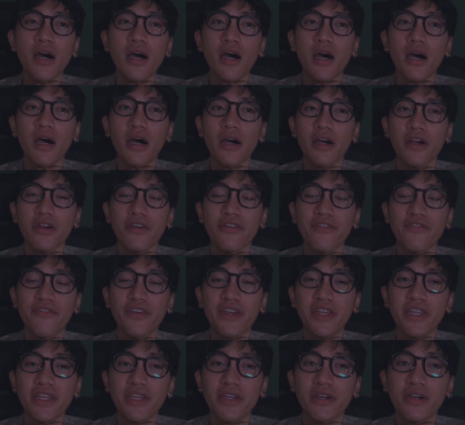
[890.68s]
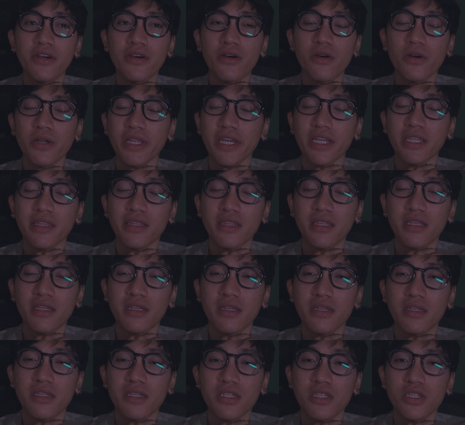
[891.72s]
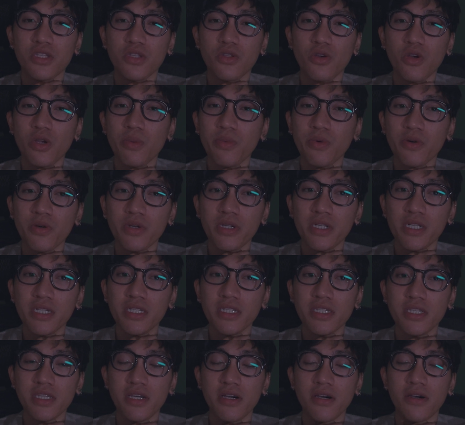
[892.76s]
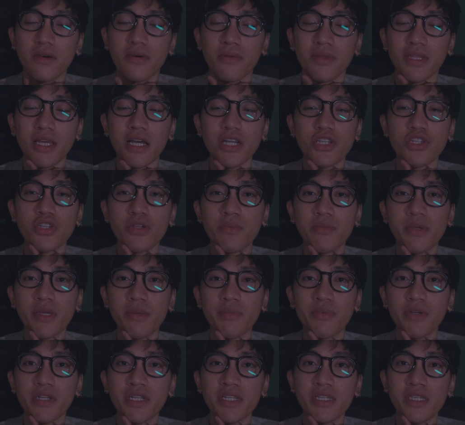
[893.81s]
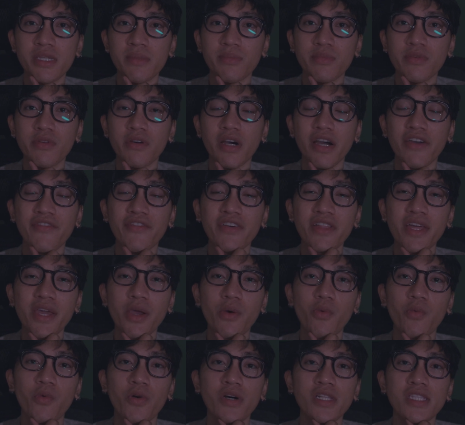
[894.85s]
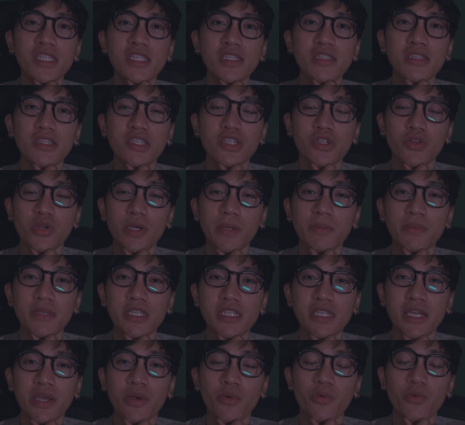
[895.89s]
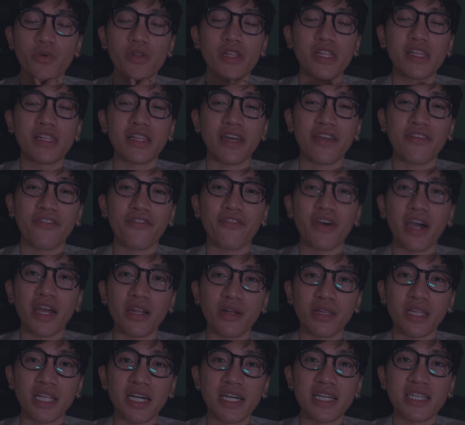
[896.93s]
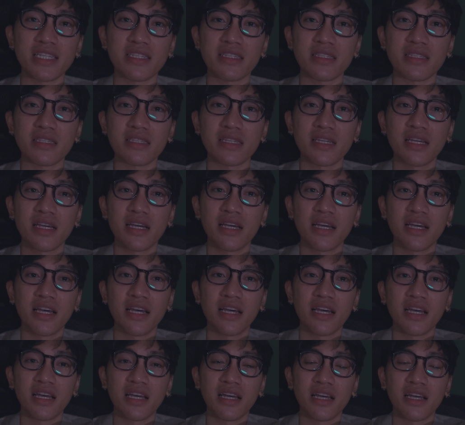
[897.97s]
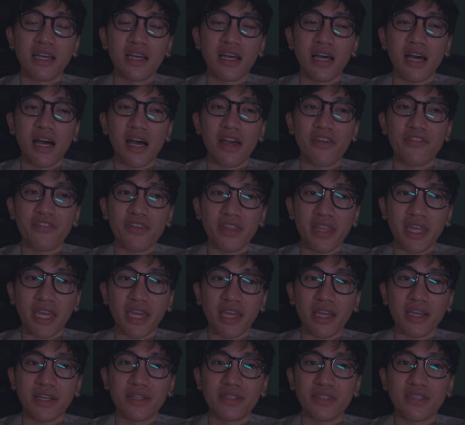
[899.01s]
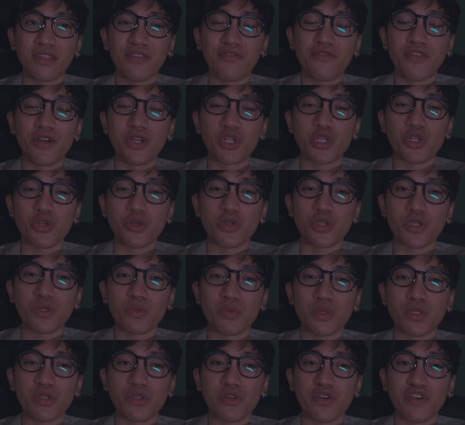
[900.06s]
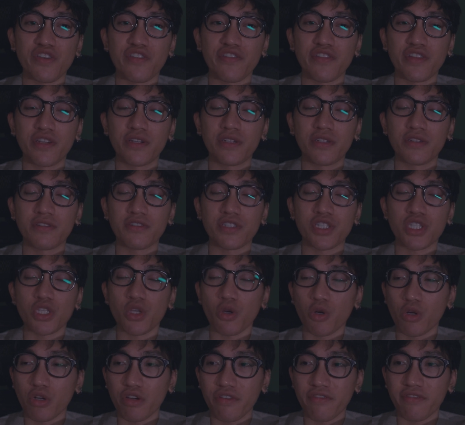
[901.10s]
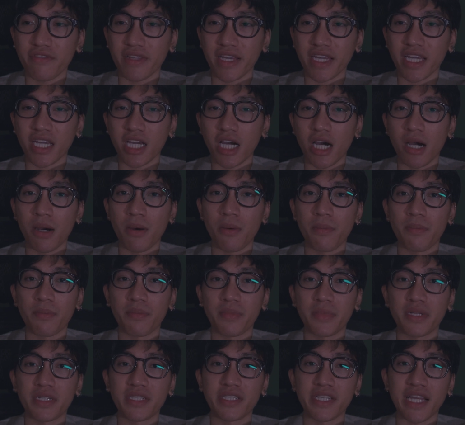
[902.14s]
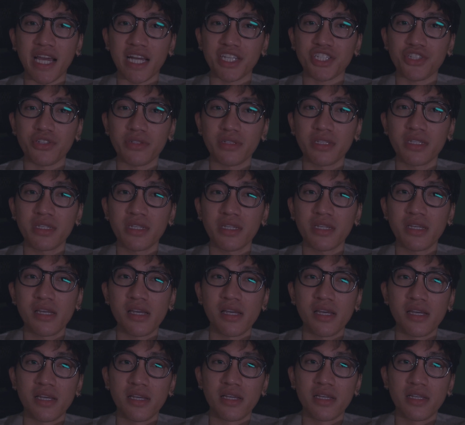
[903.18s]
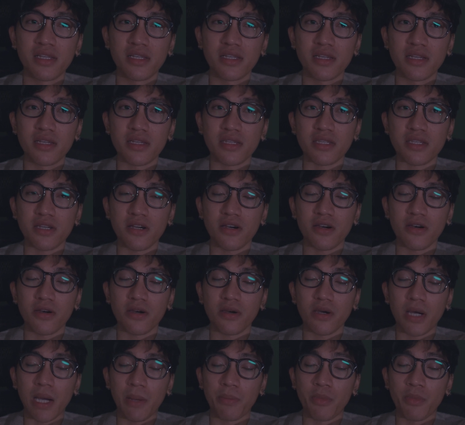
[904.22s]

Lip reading: our video or like the storyboard. So that should be pretty simple. I feel like once the script is like really like finalized, I feel like the visuals will sort of like come naturally. So I'm